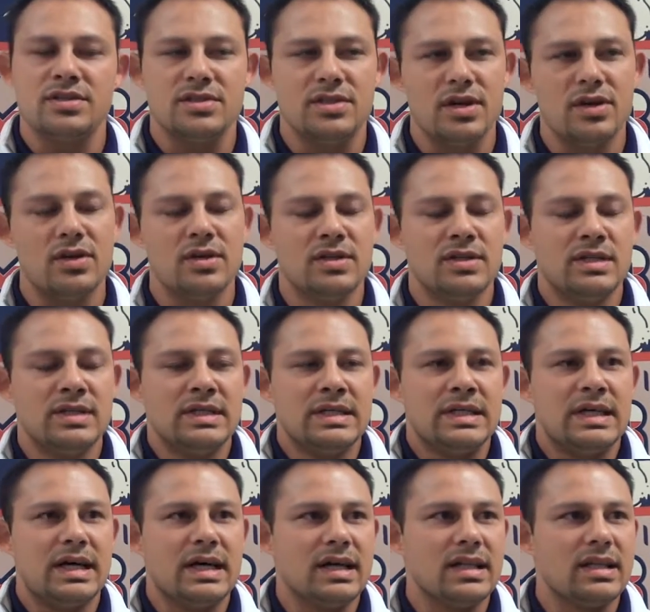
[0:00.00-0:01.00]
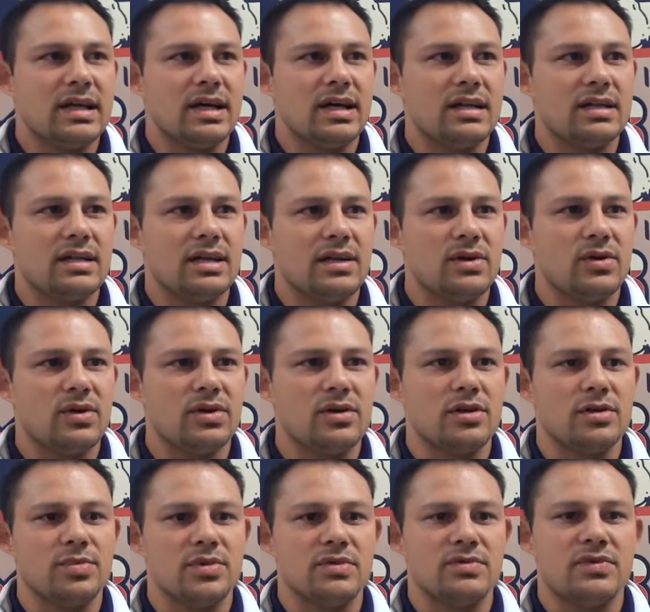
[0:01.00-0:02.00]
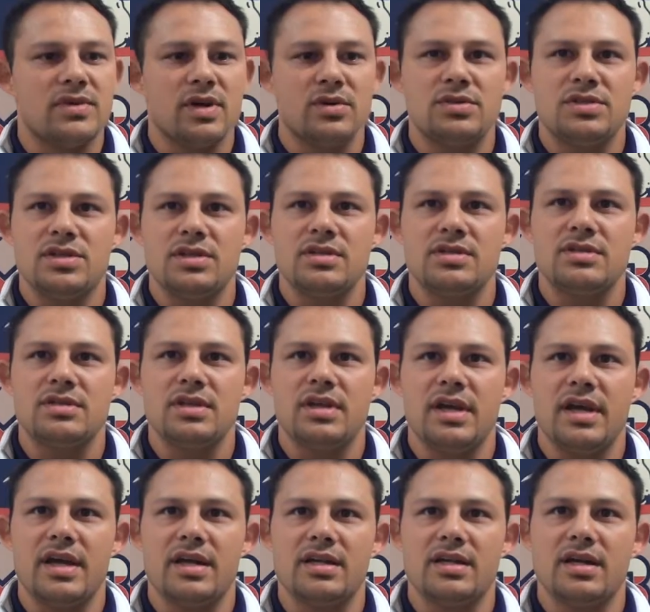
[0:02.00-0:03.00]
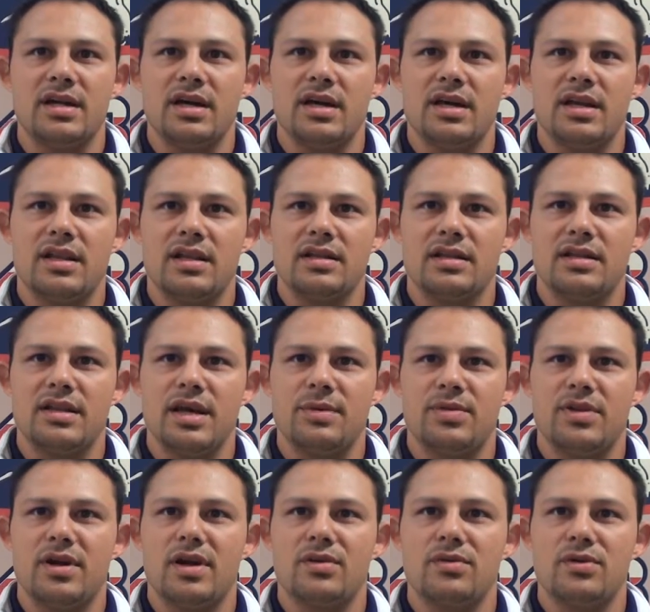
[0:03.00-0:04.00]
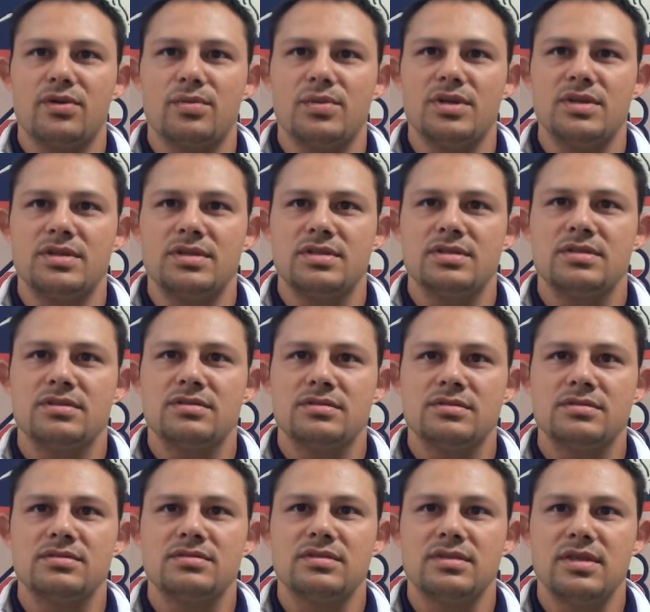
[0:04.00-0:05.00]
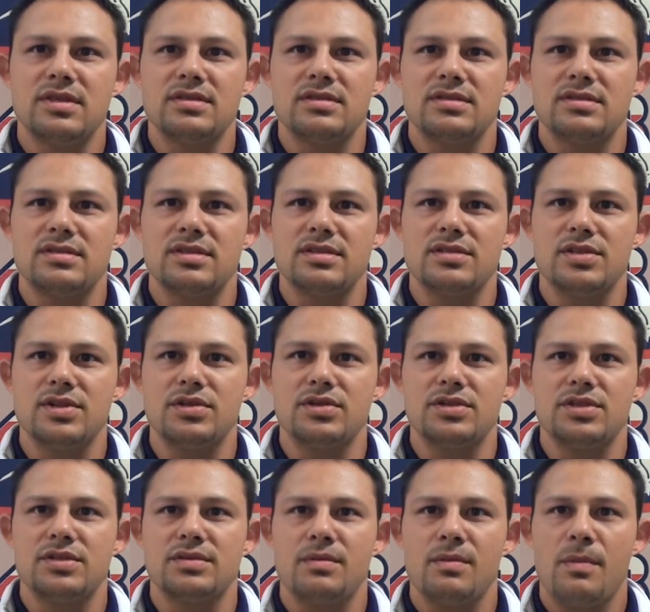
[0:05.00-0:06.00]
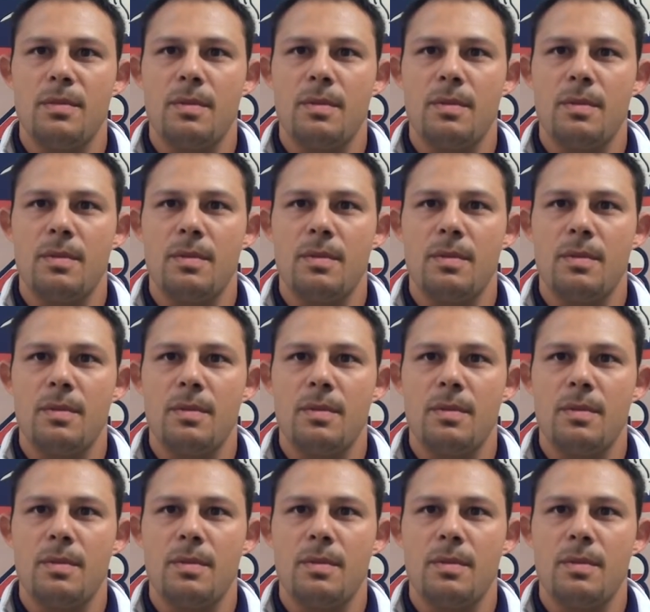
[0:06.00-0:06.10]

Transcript: So the core group of coaches and I think the depth in our room is huge.